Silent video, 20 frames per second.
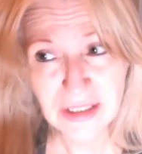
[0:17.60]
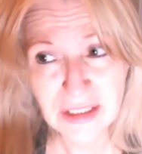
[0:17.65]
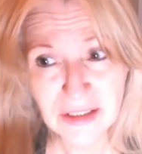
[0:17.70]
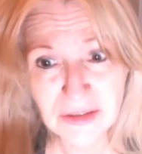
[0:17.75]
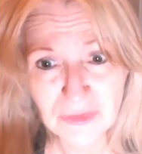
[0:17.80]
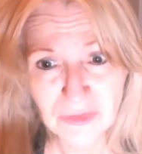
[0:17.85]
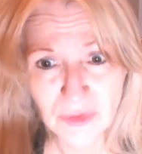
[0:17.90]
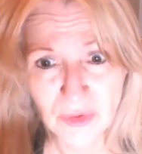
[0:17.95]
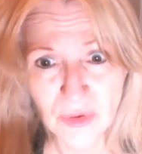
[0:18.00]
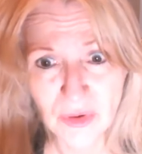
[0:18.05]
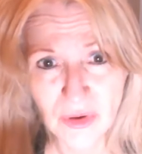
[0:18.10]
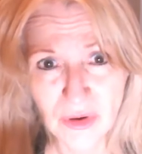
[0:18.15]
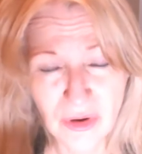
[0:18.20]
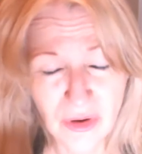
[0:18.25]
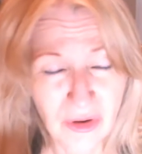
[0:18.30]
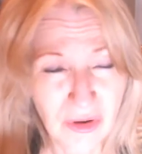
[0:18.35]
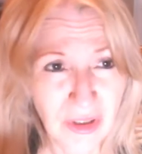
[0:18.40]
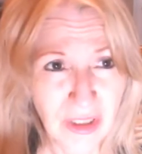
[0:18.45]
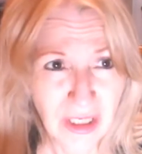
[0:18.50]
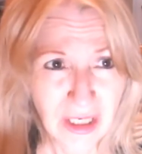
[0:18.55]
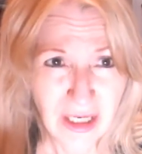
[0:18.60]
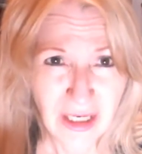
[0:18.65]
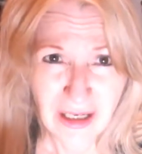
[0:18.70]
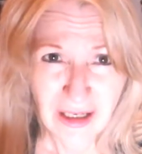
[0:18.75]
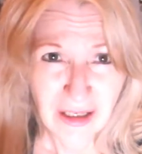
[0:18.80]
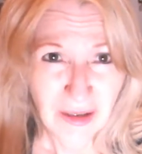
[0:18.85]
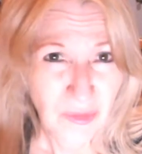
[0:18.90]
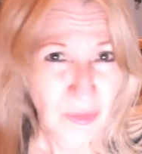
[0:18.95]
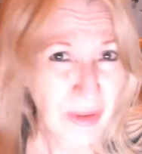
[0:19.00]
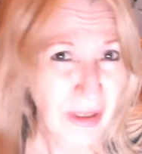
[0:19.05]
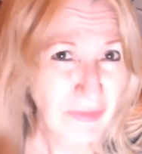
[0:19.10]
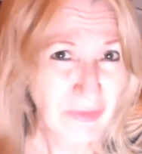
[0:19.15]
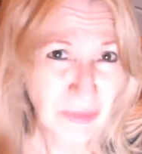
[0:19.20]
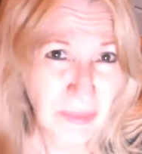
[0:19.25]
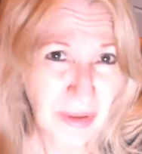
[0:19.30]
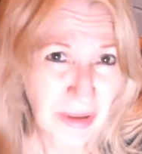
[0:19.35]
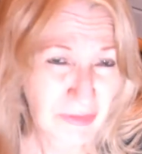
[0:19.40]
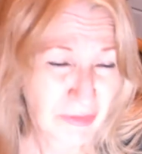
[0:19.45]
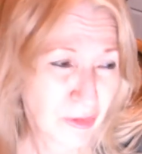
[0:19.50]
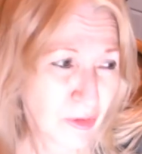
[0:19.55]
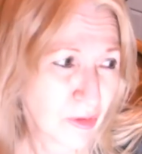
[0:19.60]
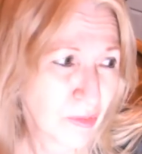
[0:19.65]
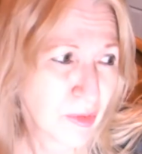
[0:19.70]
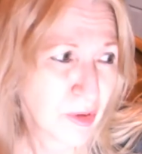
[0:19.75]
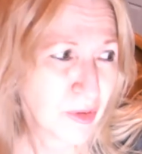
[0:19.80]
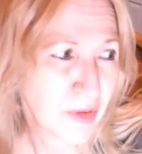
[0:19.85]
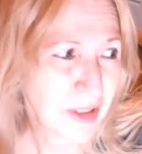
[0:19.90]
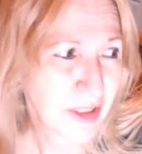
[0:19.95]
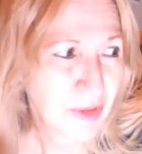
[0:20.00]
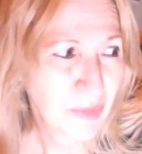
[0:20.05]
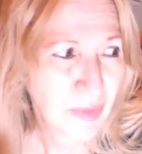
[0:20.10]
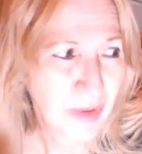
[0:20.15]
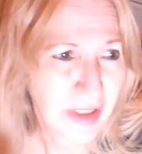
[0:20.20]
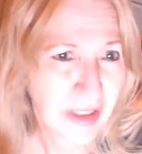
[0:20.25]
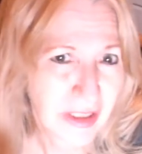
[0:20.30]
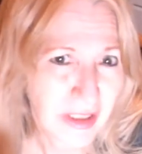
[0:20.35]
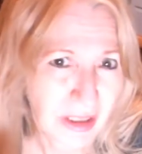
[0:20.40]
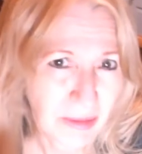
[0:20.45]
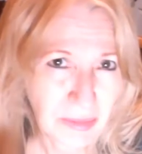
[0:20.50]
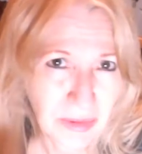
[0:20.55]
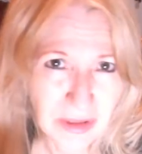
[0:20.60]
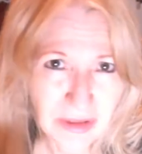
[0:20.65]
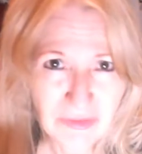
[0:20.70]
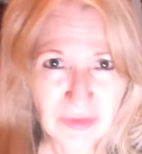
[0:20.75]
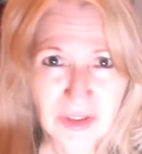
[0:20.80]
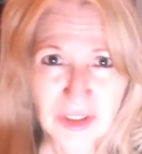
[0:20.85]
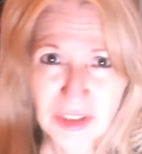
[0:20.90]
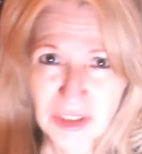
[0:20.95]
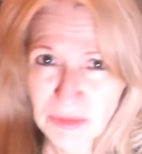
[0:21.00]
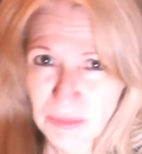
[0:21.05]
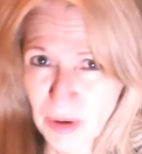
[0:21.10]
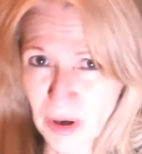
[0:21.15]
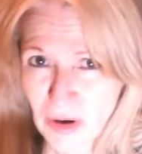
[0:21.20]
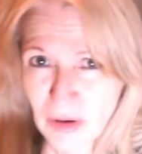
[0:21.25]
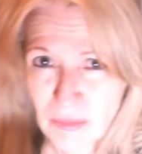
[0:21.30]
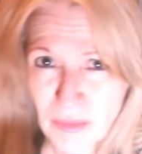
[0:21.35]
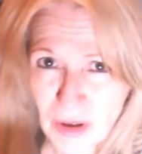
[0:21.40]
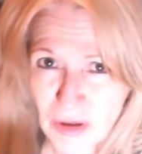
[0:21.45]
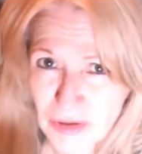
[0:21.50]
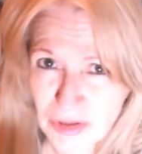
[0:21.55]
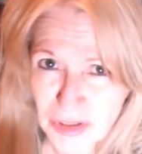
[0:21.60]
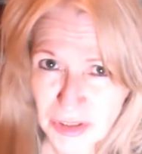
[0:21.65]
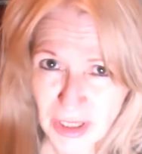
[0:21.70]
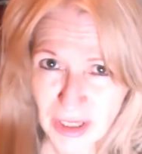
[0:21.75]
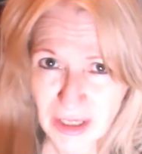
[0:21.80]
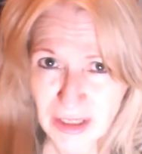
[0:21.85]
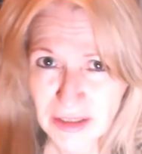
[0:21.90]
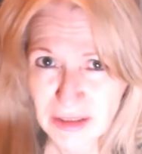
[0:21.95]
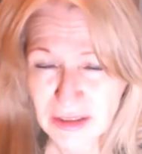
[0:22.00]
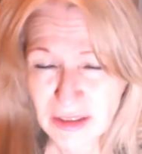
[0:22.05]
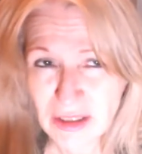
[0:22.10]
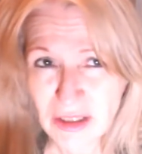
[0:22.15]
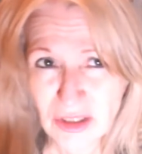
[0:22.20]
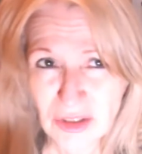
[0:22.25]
is for. We have a big full moon this week. I believe it's tomorrow, March 9th.